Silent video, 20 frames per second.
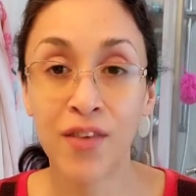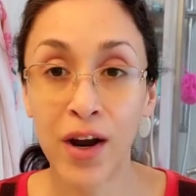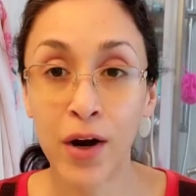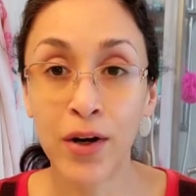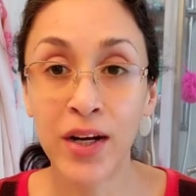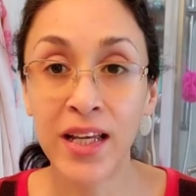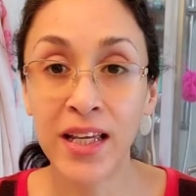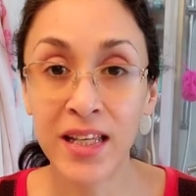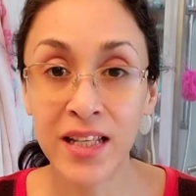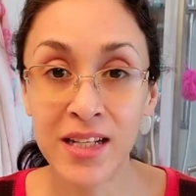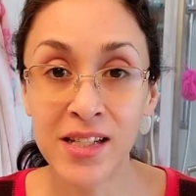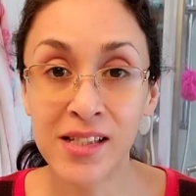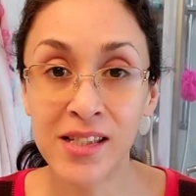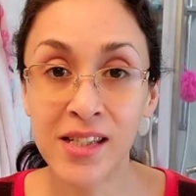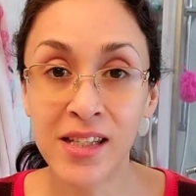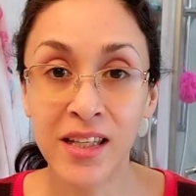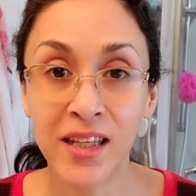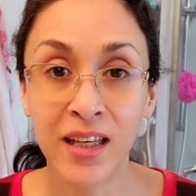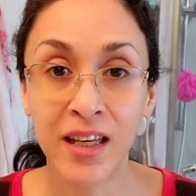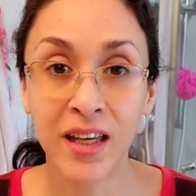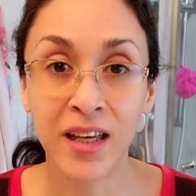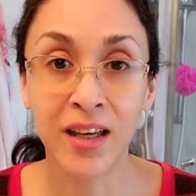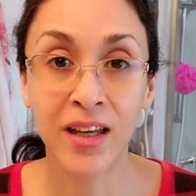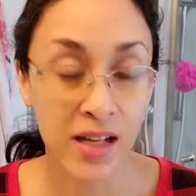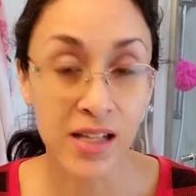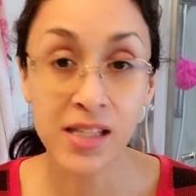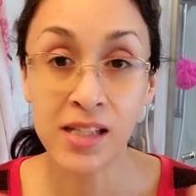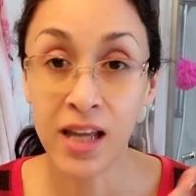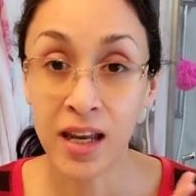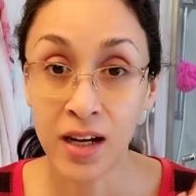very easy uh,
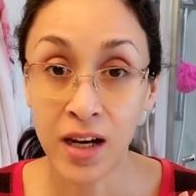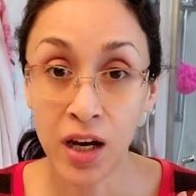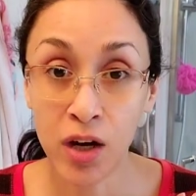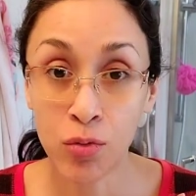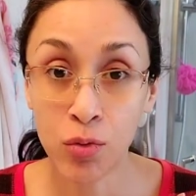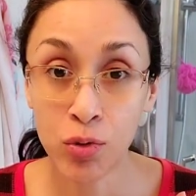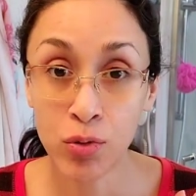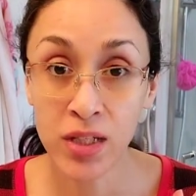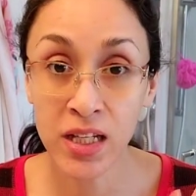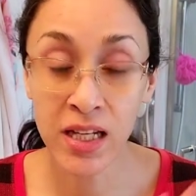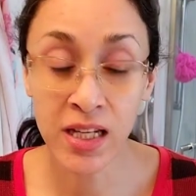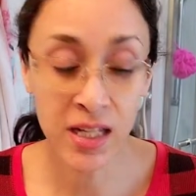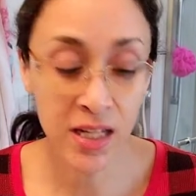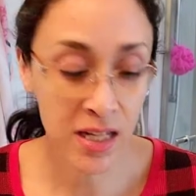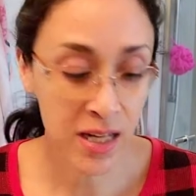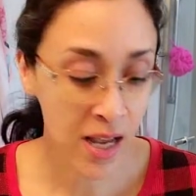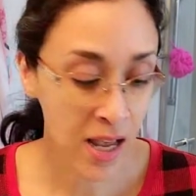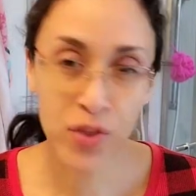skincare routine.